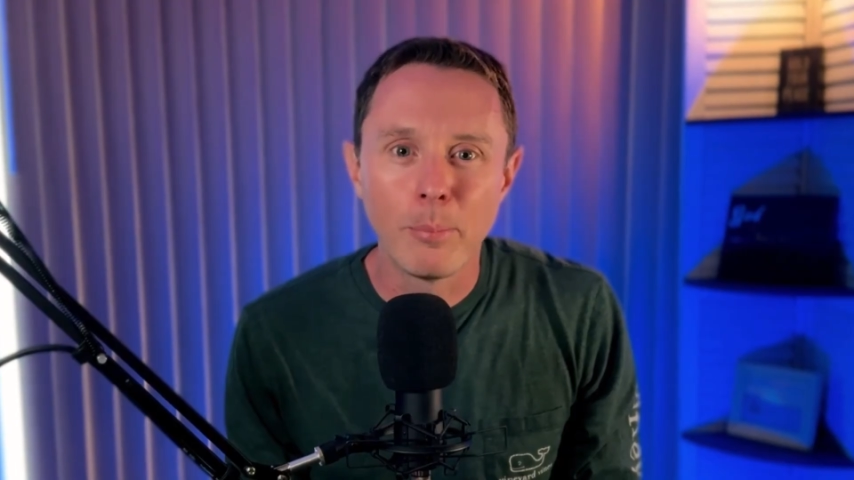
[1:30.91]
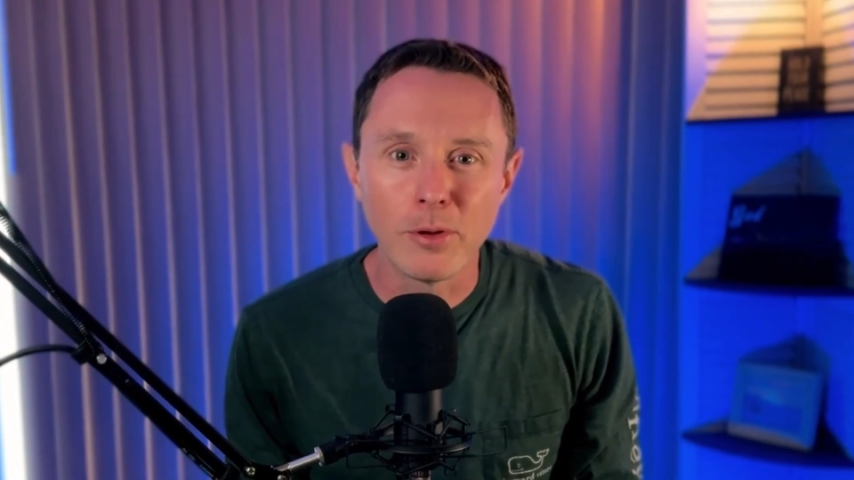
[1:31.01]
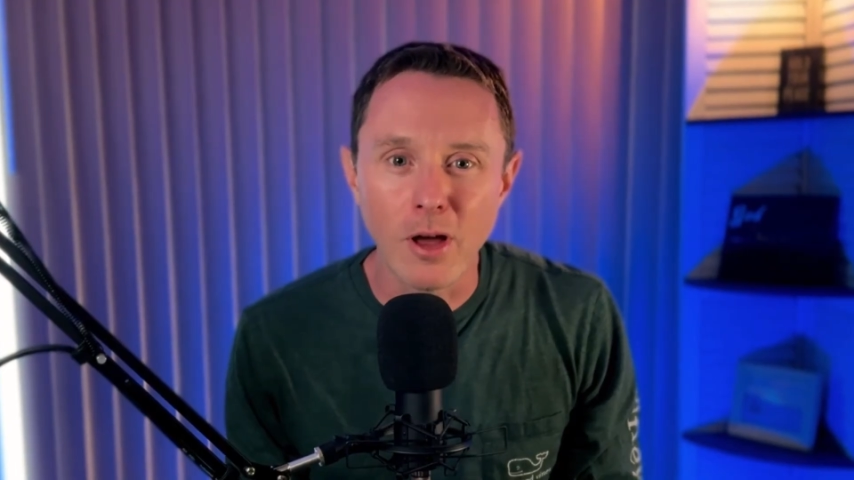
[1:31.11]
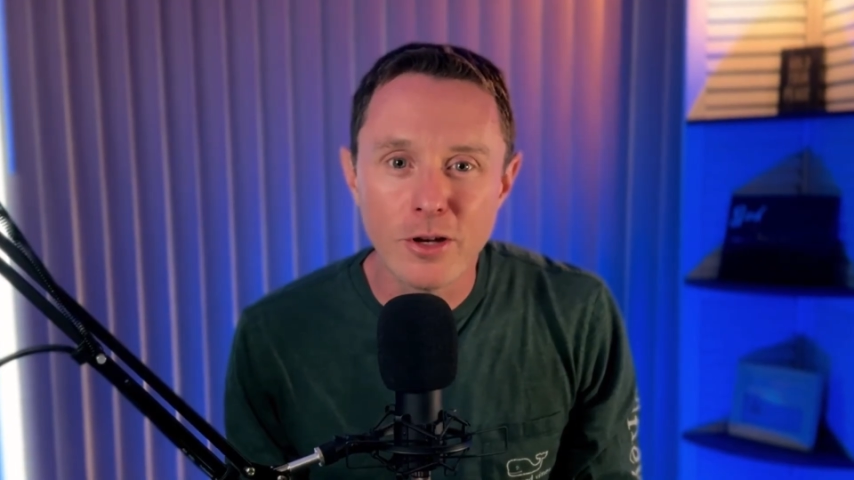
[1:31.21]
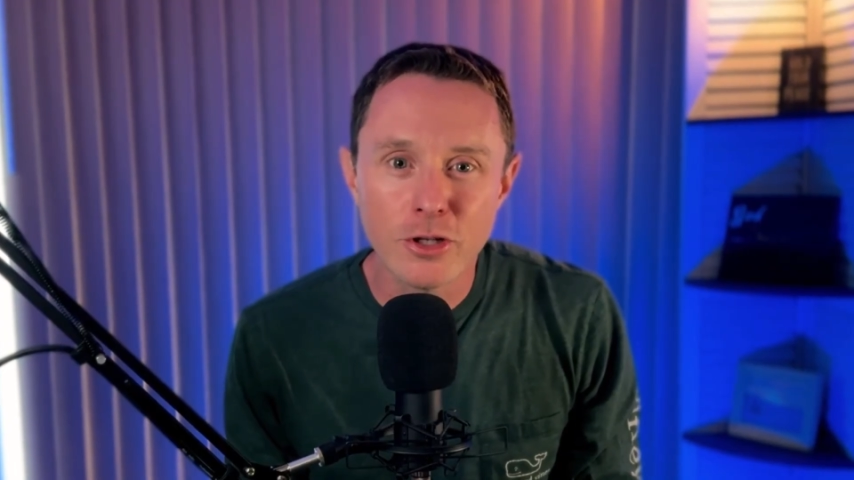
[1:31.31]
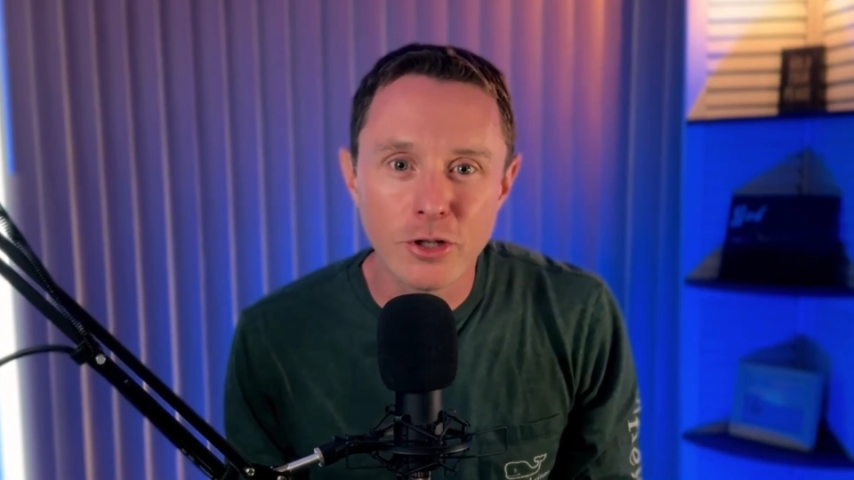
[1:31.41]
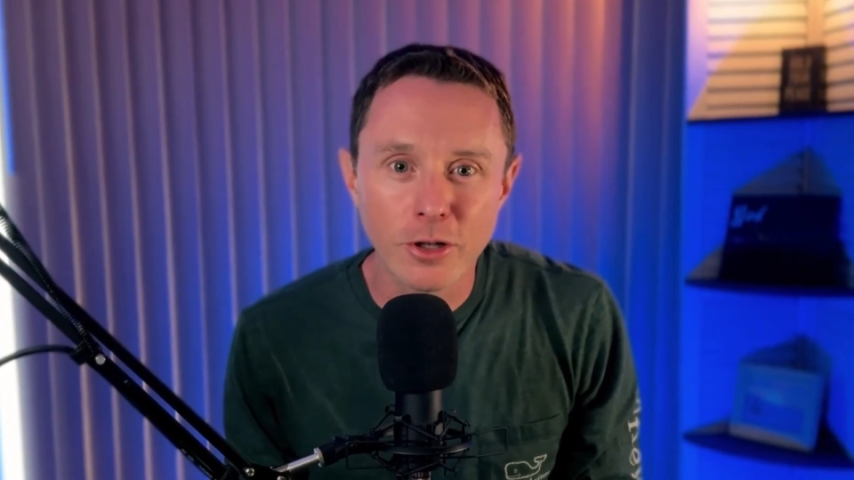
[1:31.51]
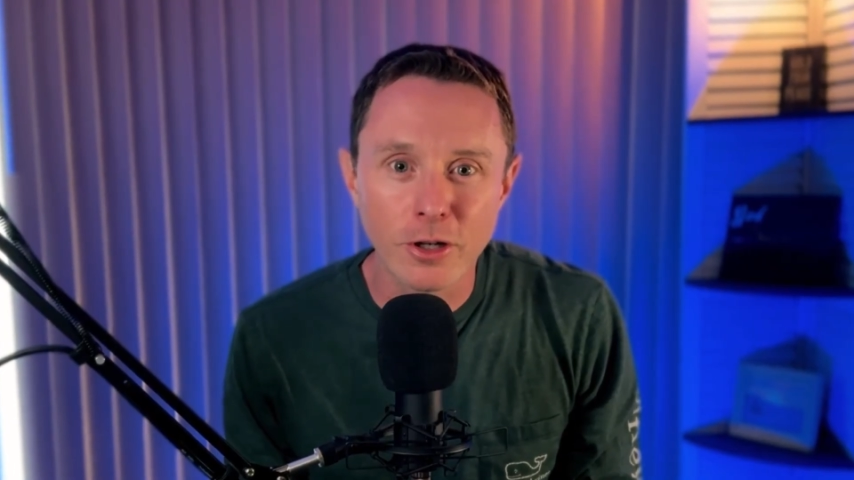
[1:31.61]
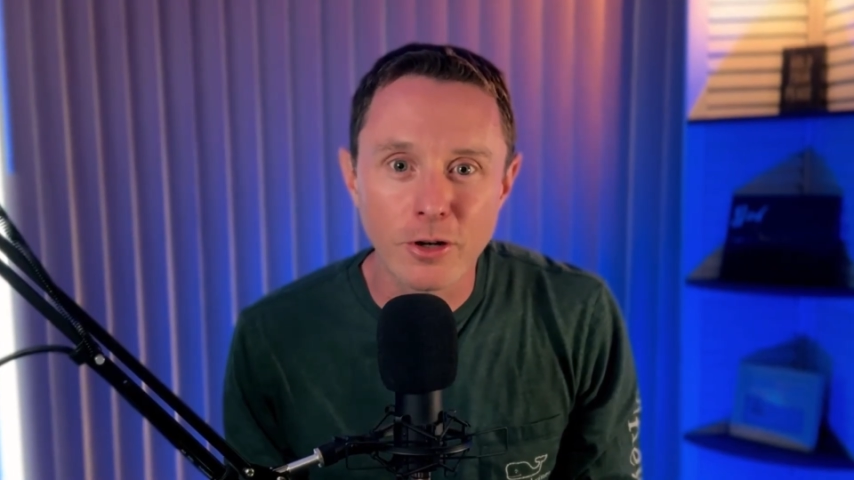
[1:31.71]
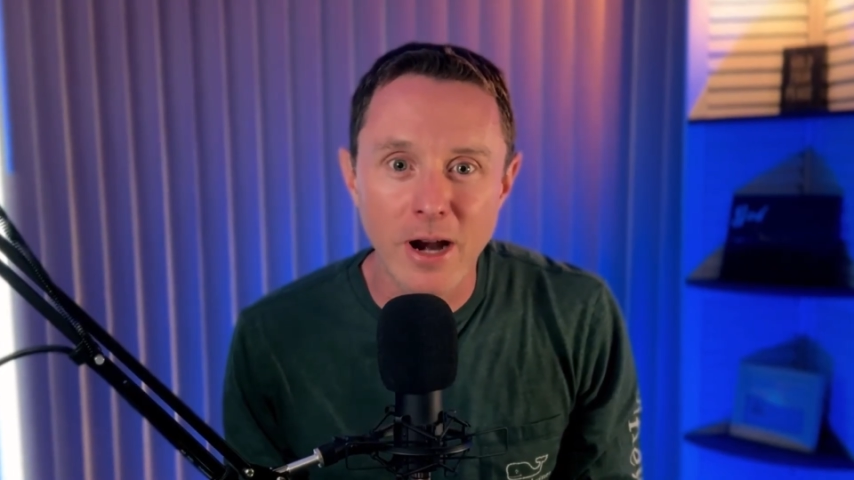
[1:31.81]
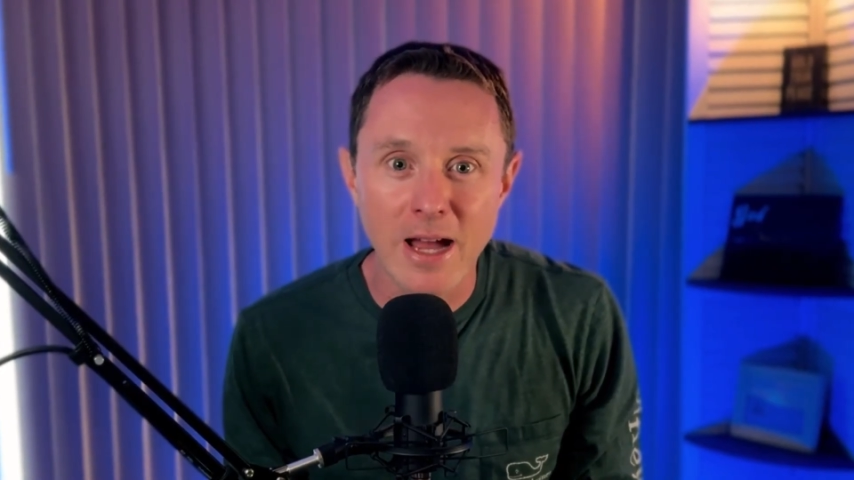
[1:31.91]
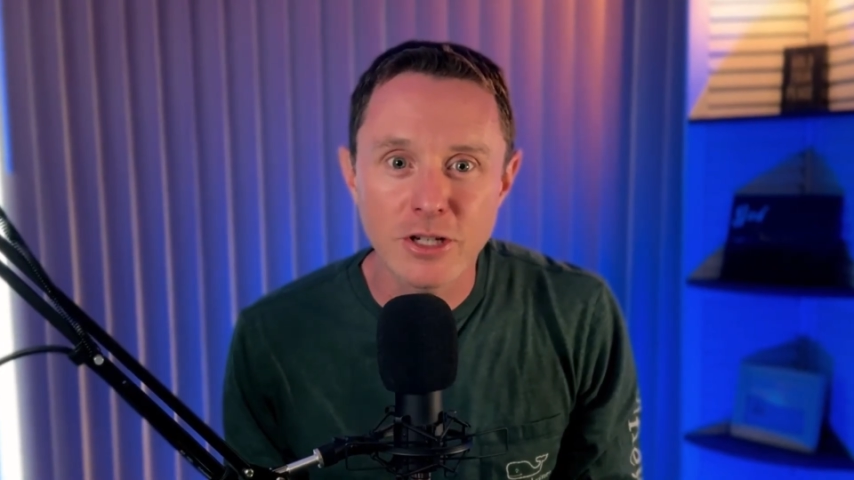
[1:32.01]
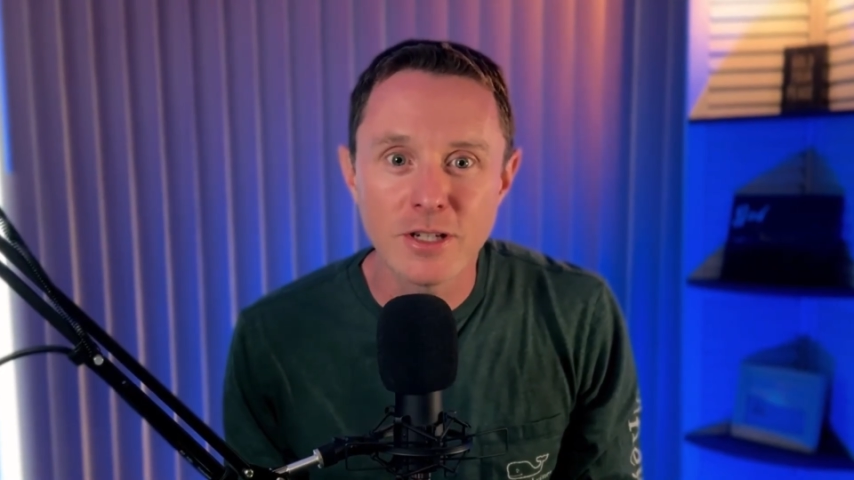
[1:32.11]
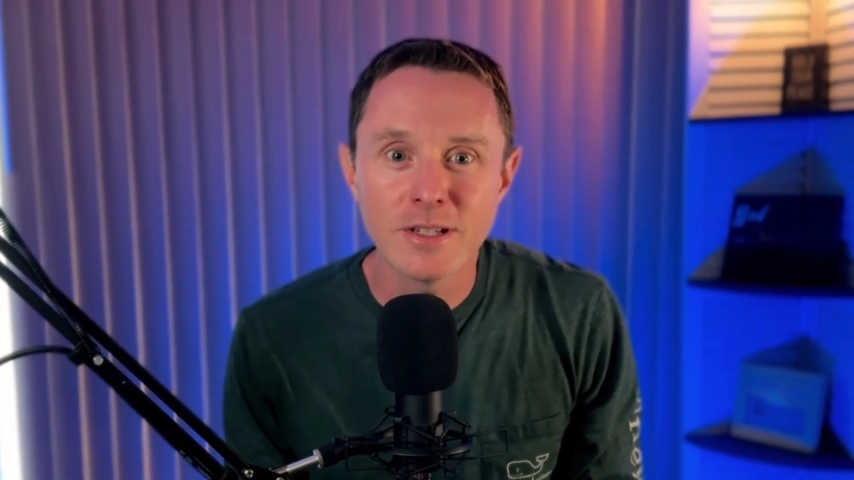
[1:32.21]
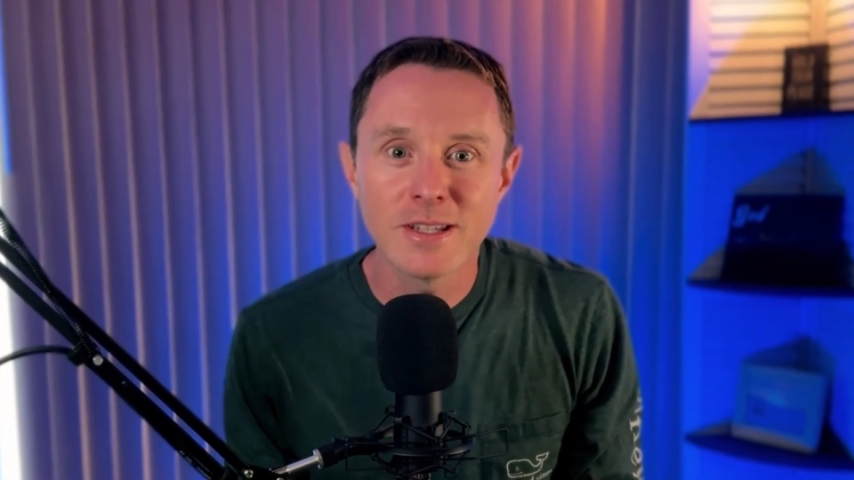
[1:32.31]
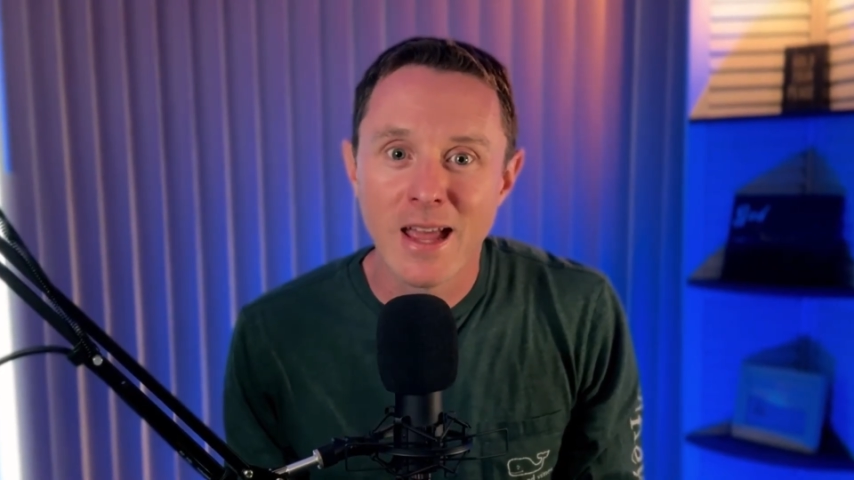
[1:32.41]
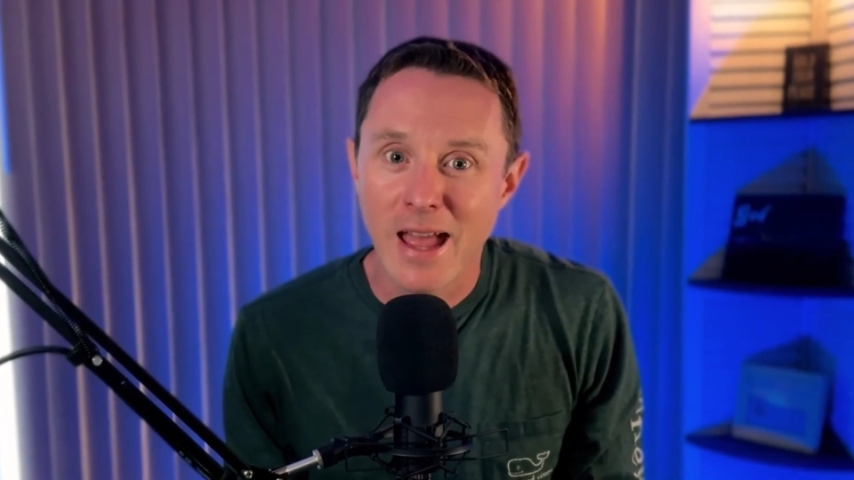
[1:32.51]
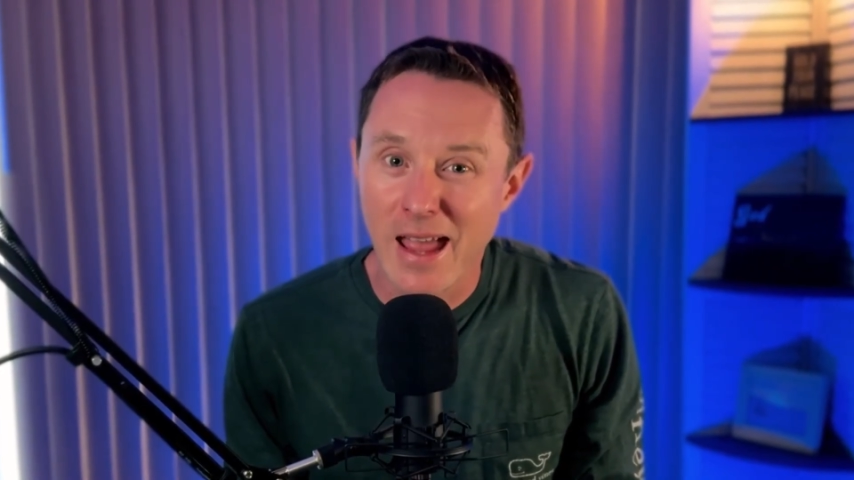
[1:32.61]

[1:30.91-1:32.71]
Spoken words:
blood sugar crashes,